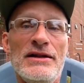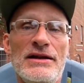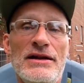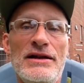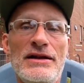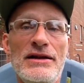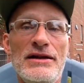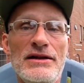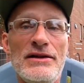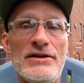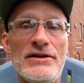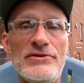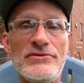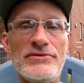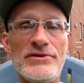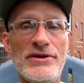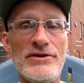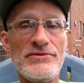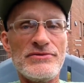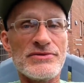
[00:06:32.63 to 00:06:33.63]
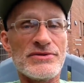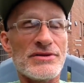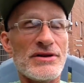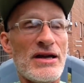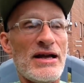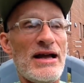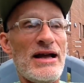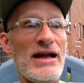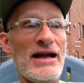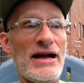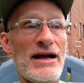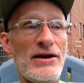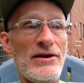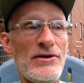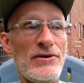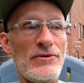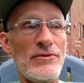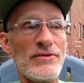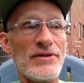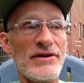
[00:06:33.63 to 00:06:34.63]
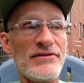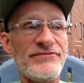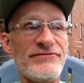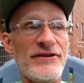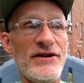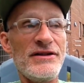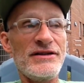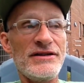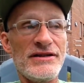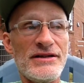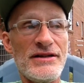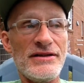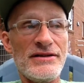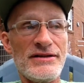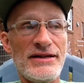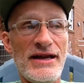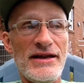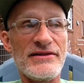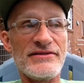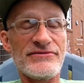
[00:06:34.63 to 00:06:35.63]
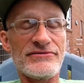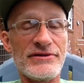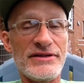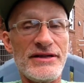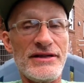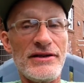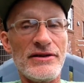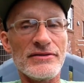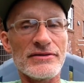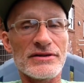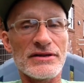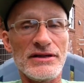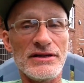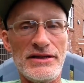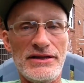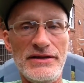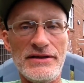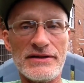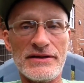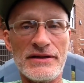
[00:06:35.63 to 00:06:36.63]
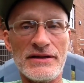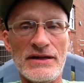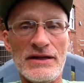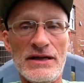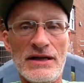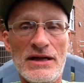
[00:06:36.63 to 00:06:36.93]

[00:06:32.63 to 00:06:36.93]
And who knows how they funded that free health clinic,